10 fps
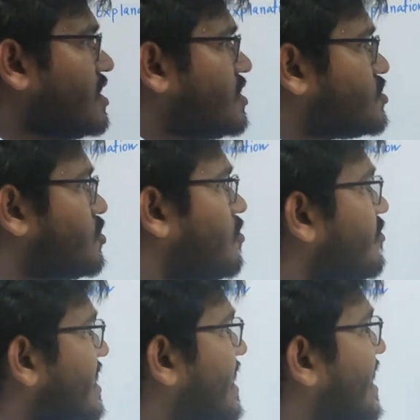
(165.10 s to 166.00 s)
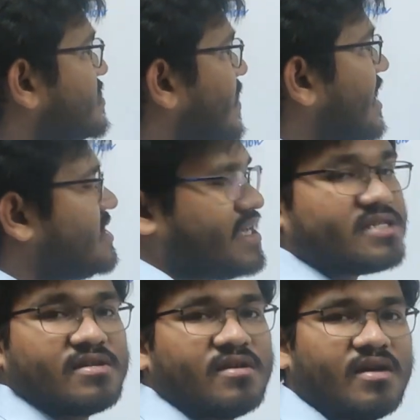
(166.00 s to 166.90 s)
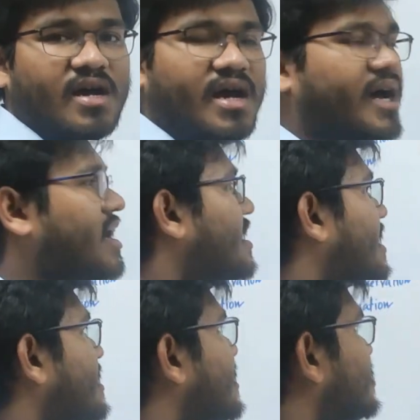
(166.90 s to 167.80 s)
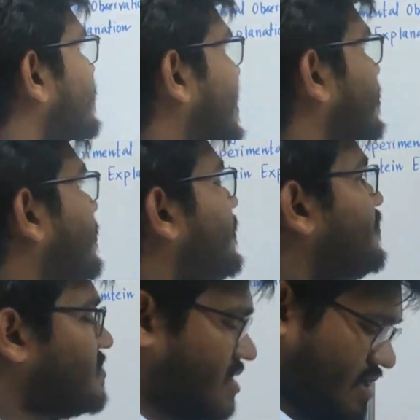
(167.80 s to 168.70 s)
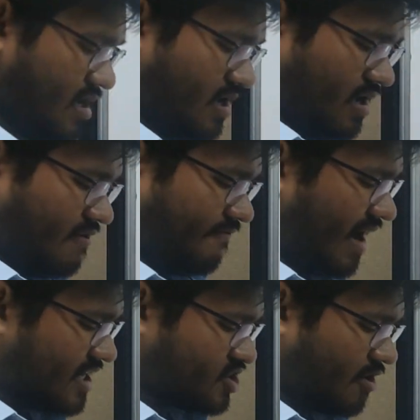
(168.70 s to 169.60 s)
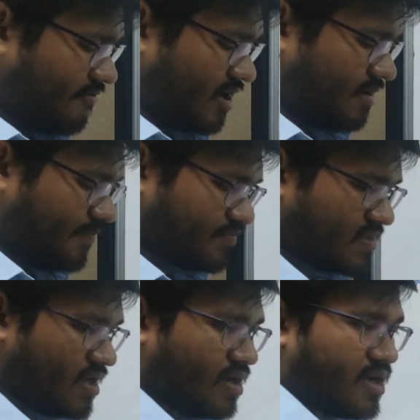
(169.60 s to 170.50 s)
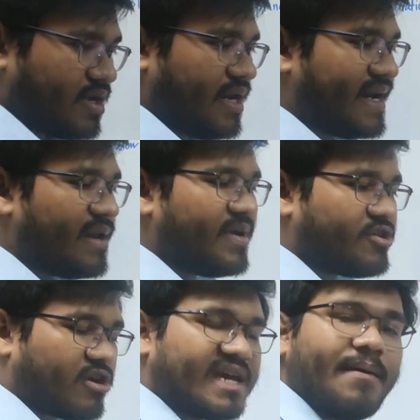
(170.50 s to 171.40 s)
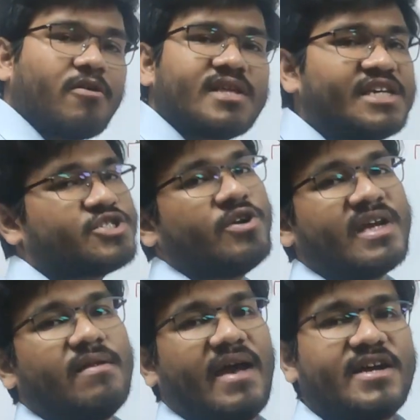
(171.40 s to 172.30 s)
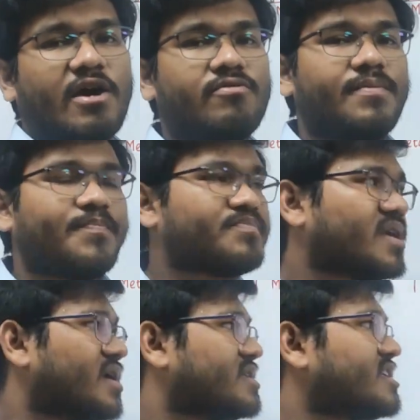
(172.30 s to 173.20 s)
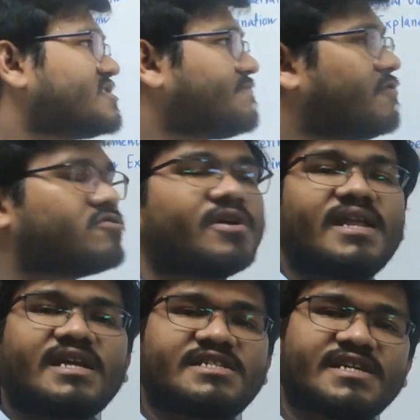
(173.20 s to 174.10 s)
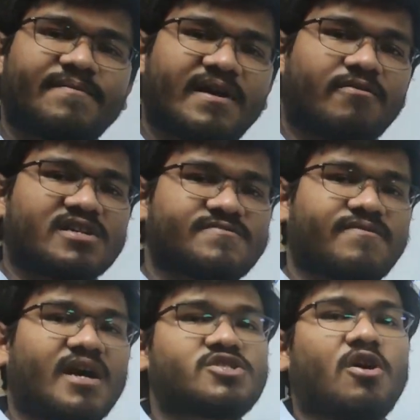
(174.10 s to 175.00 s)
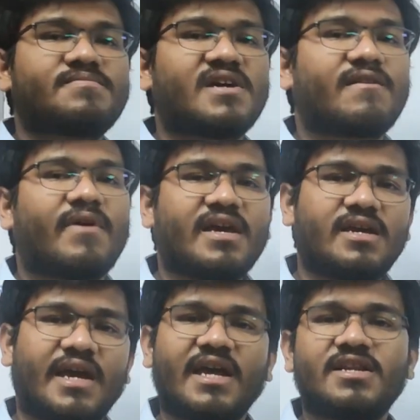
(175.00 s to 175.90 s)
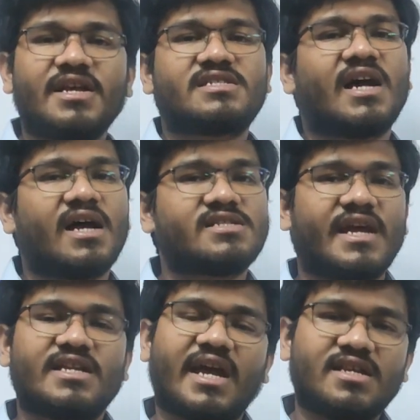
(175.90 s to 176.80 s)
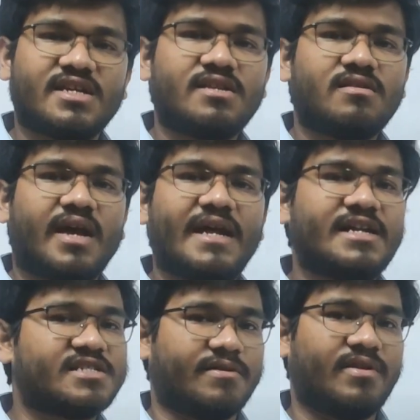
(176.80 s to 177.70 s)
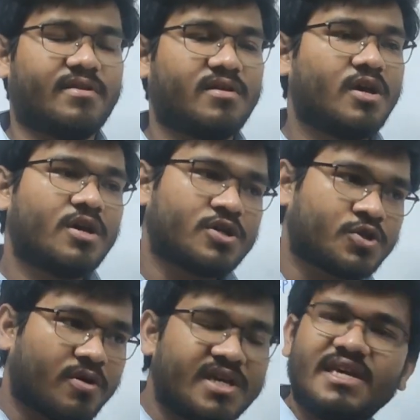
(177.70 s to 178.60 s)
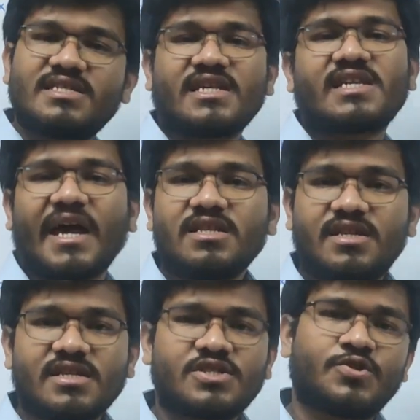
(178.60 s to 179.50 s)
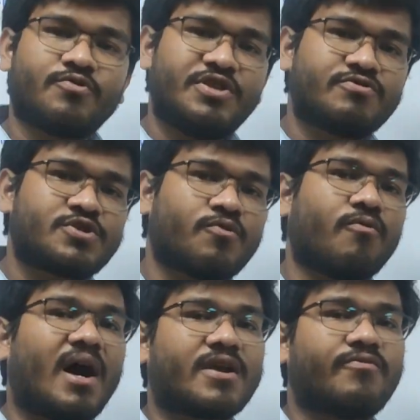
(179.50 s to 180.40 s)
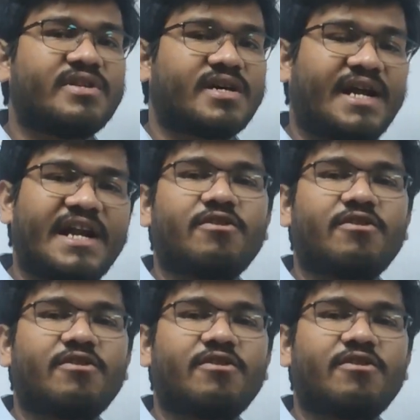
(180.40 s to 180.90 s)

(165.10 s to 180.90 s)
So we will explain this in this video. First of all, little bit talking about the historical background. This photoelectric effect was first observed by Henry Church in 1887. So he is a scientist who used to work with a radio